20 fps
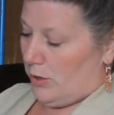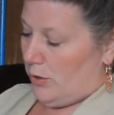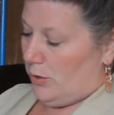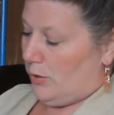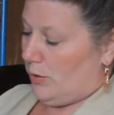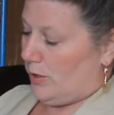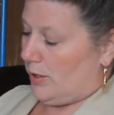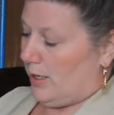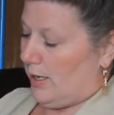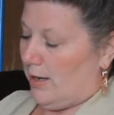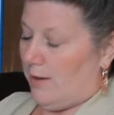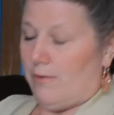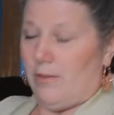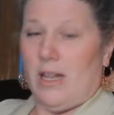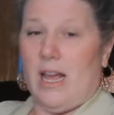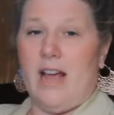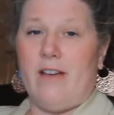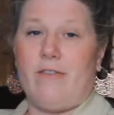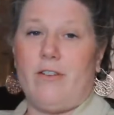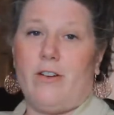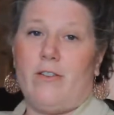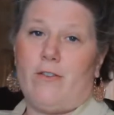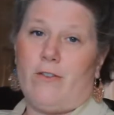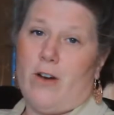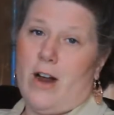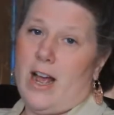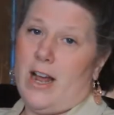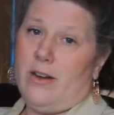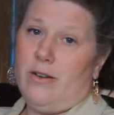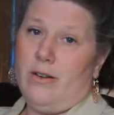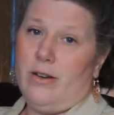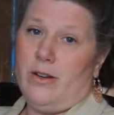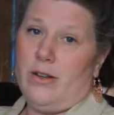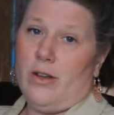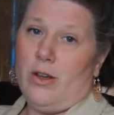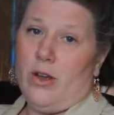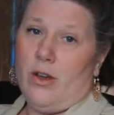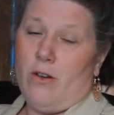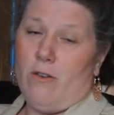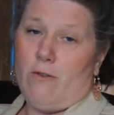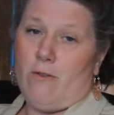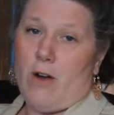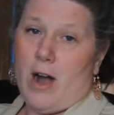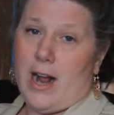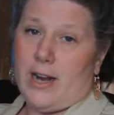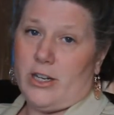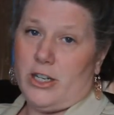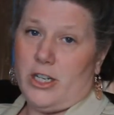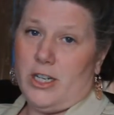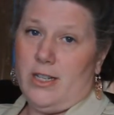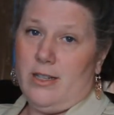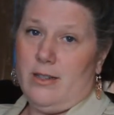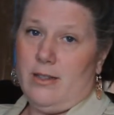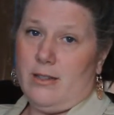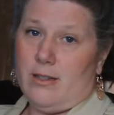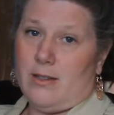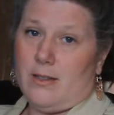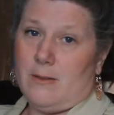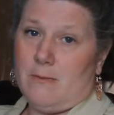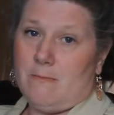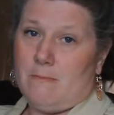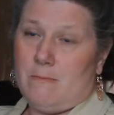use of Life of Fred fractions.